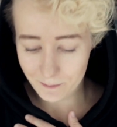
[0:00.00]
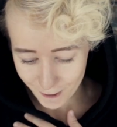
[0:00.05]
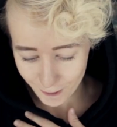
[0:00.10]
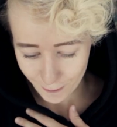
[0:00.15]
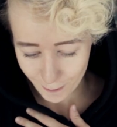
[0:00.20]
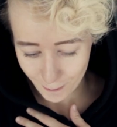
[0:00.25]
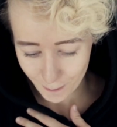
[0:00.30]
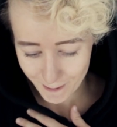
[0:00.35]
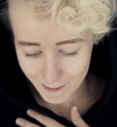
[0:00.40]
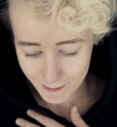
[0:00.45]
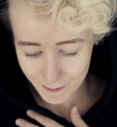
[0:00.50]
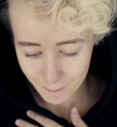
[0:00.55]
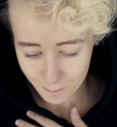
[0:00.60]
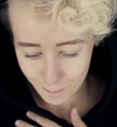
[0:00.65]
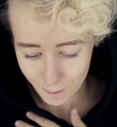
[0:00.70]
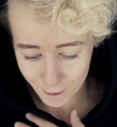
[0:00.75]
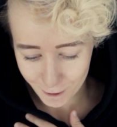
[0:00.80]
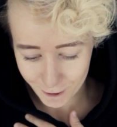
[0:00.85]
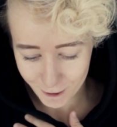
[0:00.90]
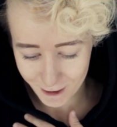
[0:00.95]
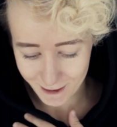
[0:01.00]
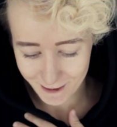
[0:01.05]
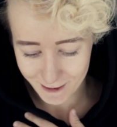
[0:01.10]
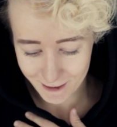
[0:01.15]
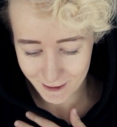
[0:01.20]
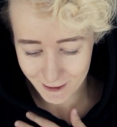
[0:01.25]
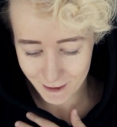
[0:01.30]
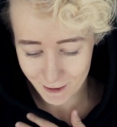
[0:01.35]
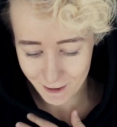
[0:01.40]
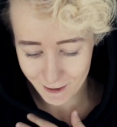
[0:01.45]
Oh, it was
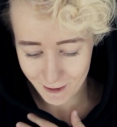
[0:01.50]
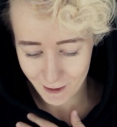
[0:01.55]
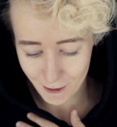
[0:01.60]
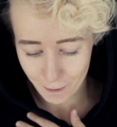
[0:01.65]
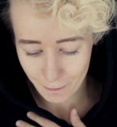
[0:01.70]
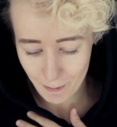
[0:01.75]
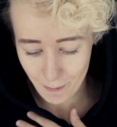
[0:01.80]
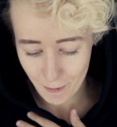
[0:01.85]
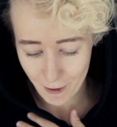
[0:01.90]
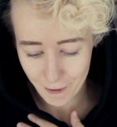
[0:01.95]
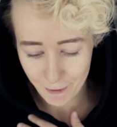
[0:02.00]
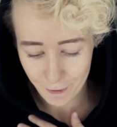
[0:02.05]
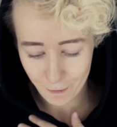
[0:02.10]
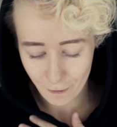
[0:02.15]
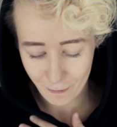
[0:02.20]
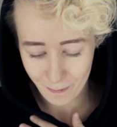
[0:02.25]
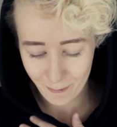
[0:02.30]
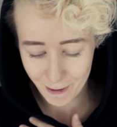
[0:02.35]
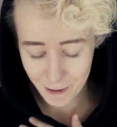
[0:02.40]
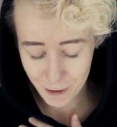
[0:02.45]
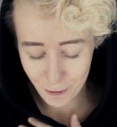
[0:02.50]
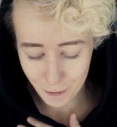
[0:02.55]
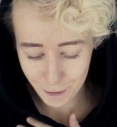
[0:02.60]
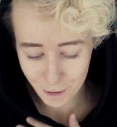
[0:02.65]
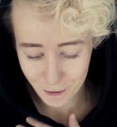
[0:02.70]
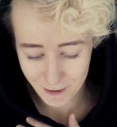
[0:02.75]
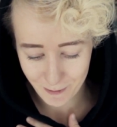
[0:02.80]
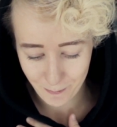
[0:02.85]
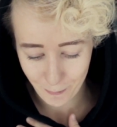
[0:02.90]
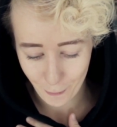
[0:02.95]
just a reminder of my
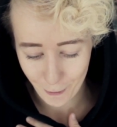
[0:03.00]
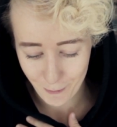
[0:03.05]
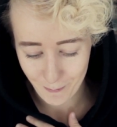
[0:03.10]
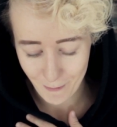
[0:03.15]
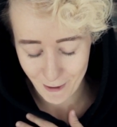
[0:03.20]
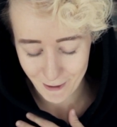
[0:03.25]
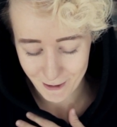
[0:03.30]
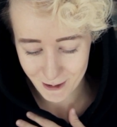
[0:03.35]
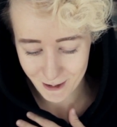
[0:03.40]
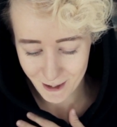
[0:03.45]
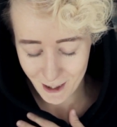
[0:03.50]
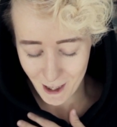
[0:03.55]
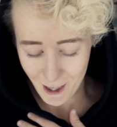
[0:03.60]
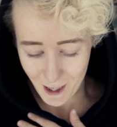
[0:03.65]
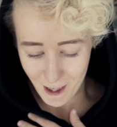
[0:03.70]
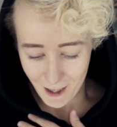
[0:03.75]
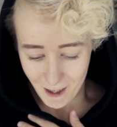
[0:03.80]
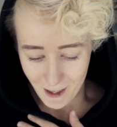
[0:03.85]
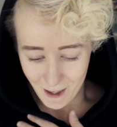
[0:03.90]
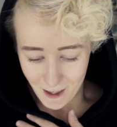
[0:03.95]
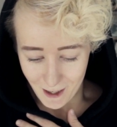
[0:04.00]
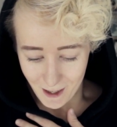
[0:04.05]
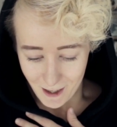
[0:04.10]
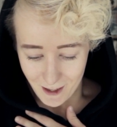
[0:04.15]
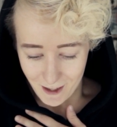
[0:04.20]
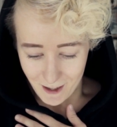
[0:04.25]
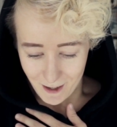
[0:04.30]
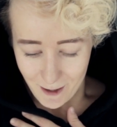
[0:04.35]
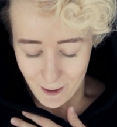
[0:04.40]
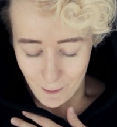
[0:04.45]
doctor's appointment.
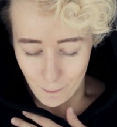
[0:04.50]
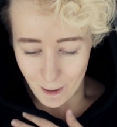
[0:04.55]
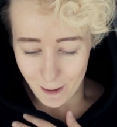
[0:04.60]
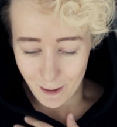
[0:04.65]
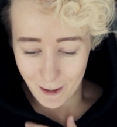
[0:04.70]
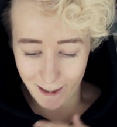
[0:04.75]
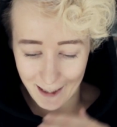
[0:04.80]
Well, I